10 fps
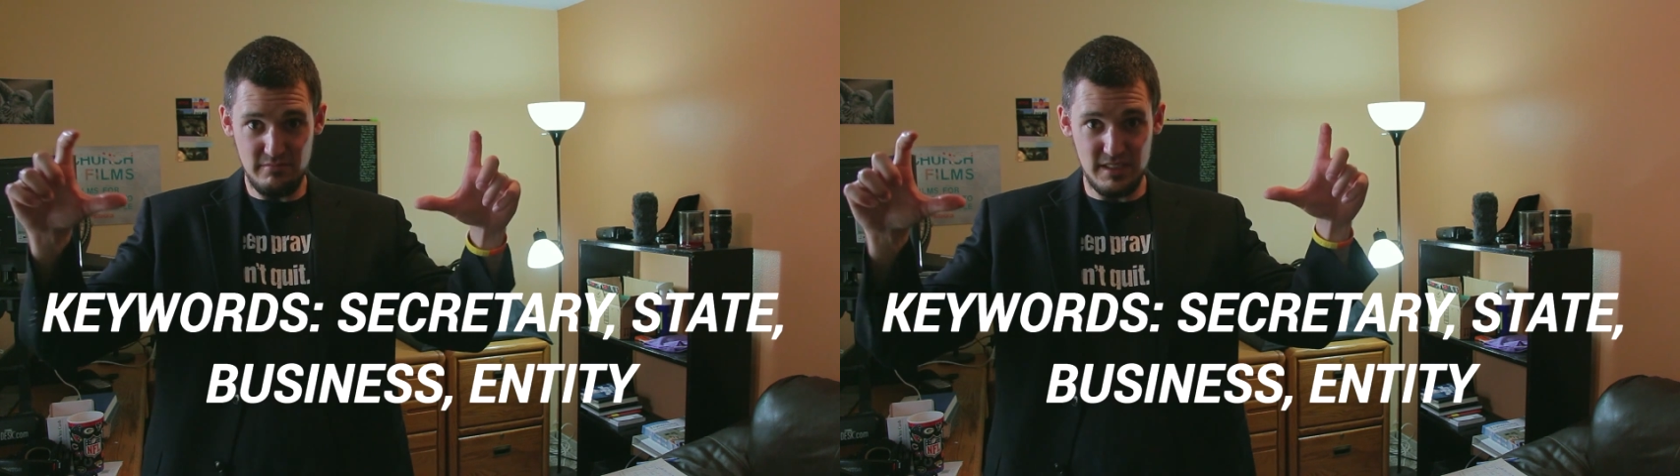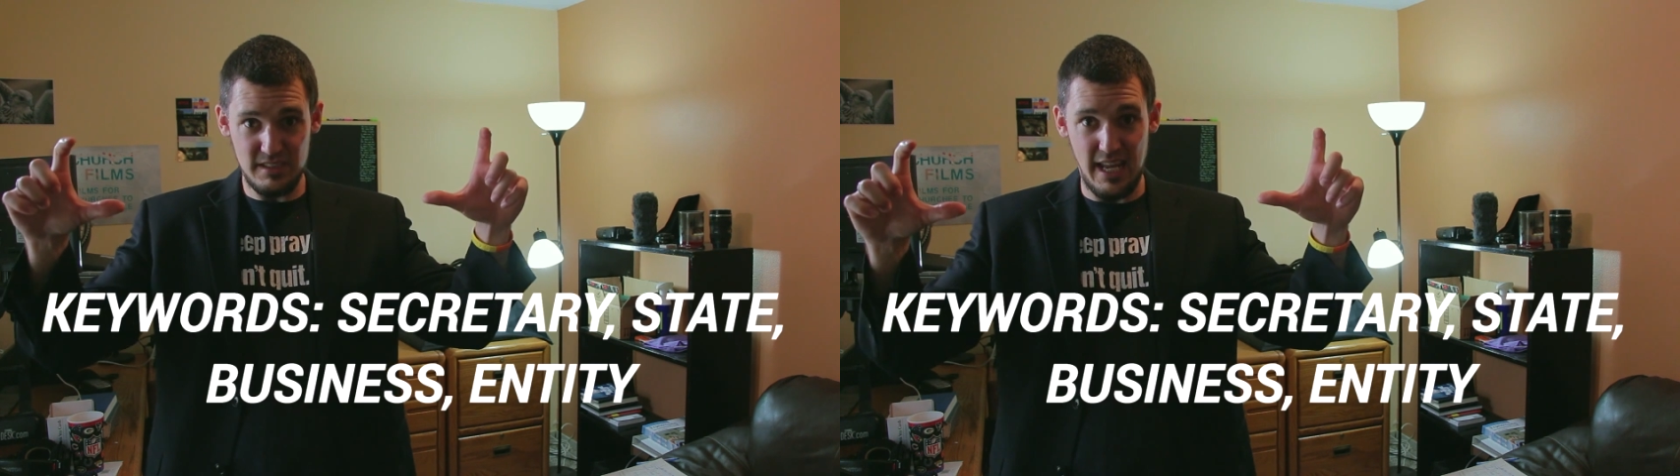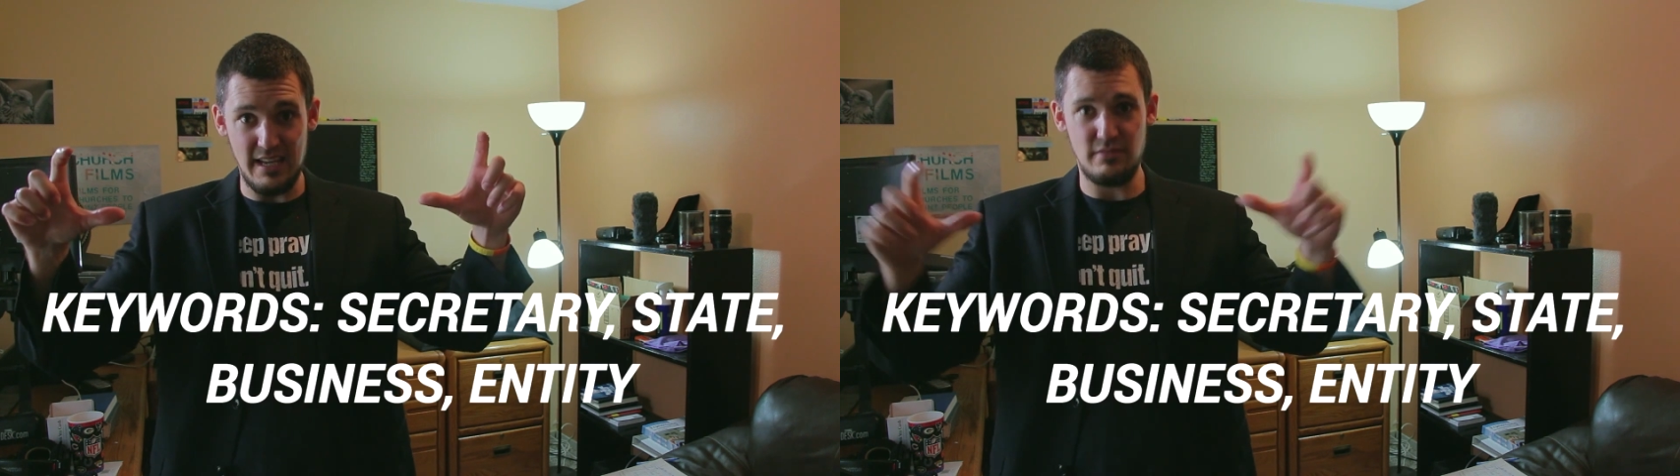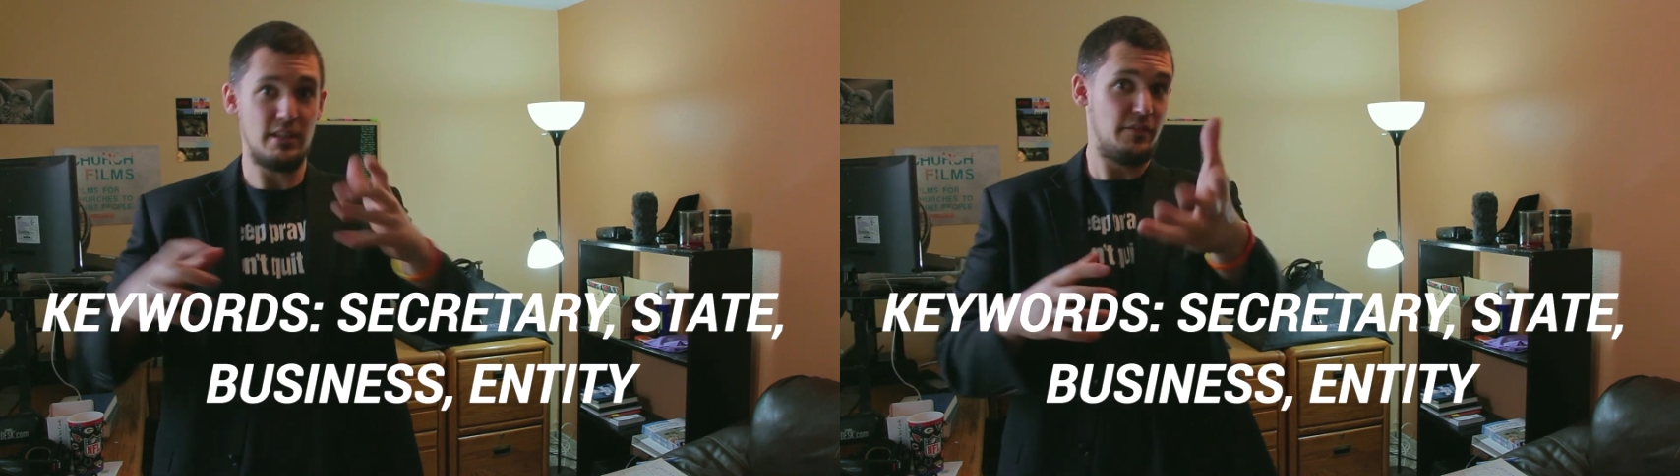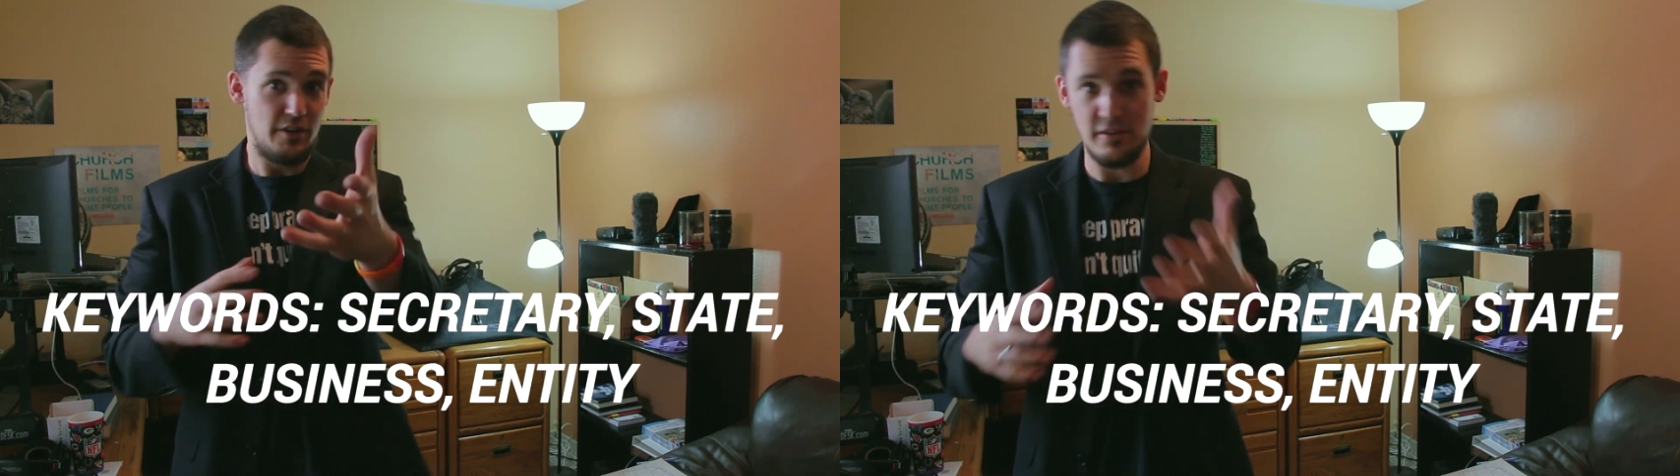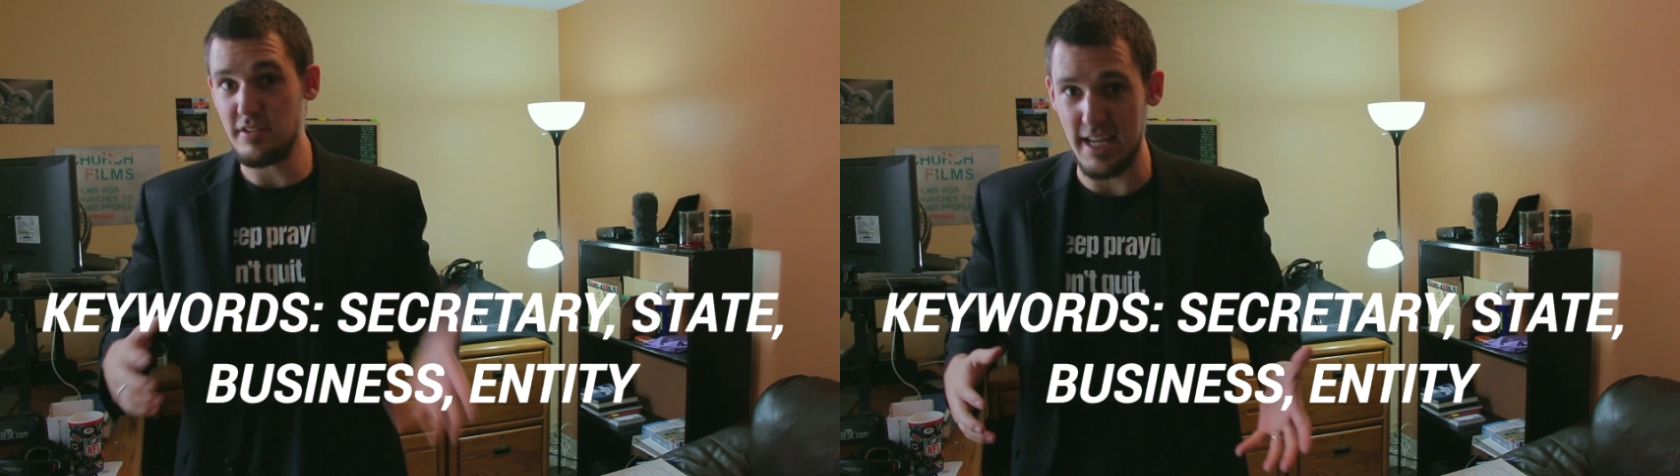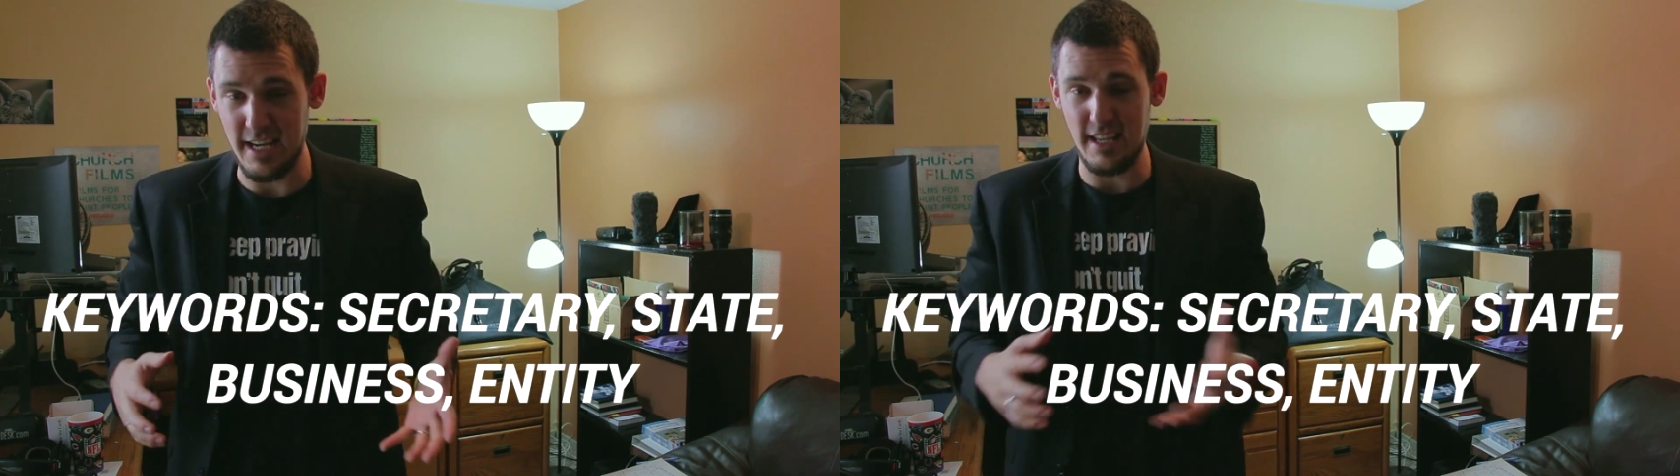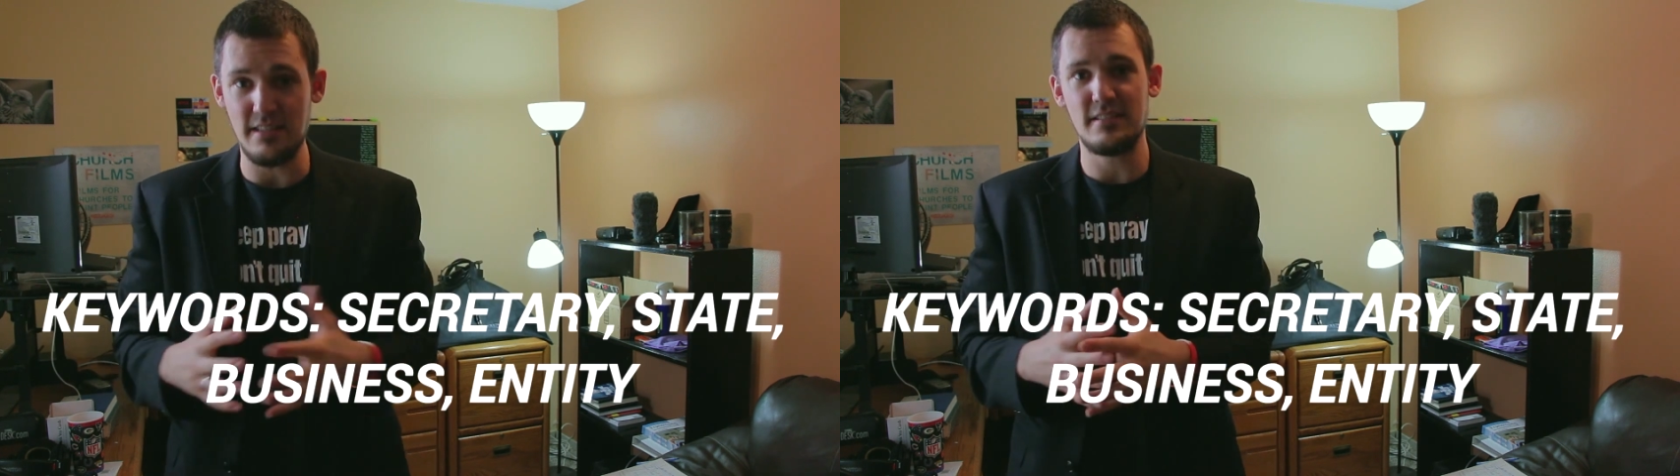State, whatever your
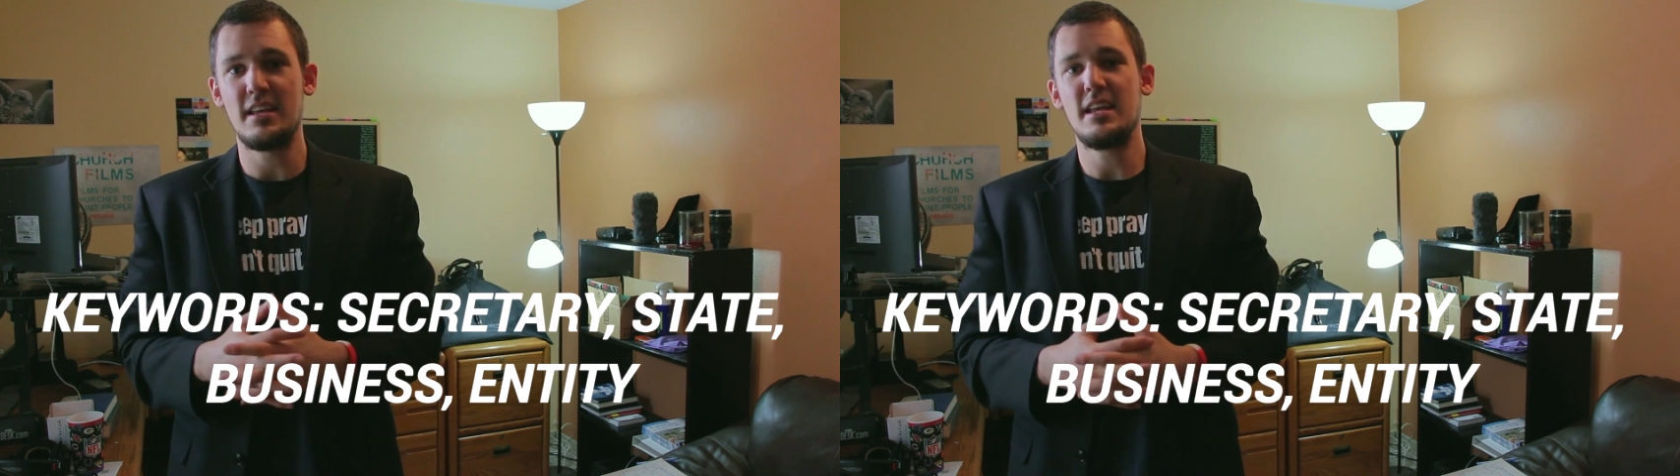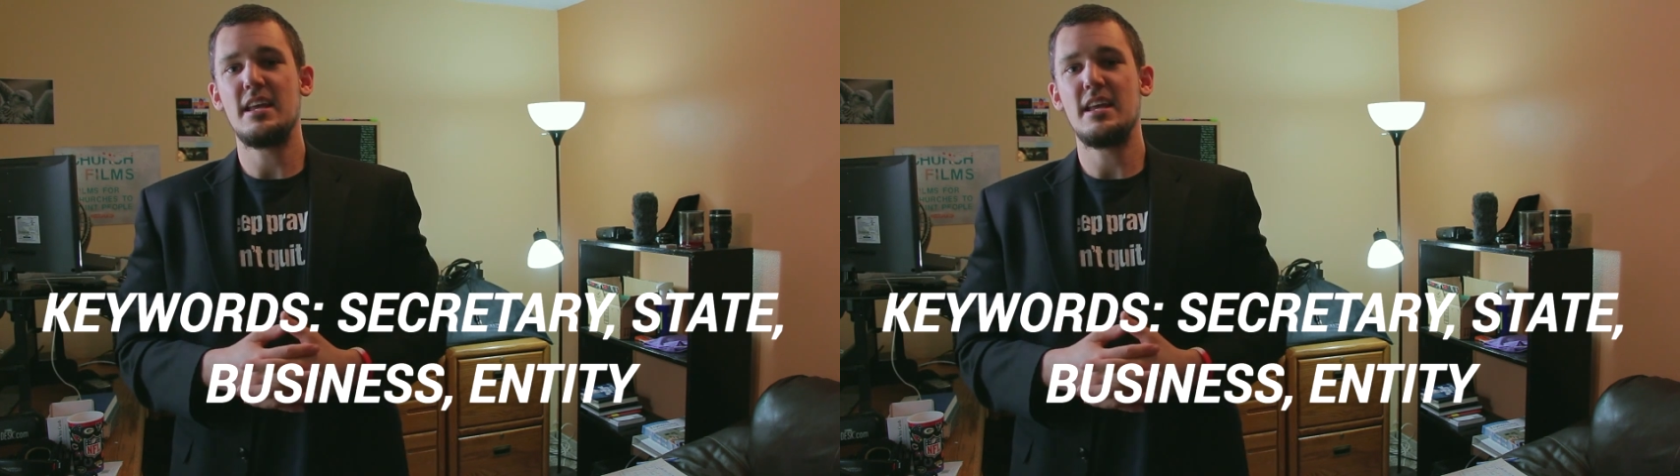state is,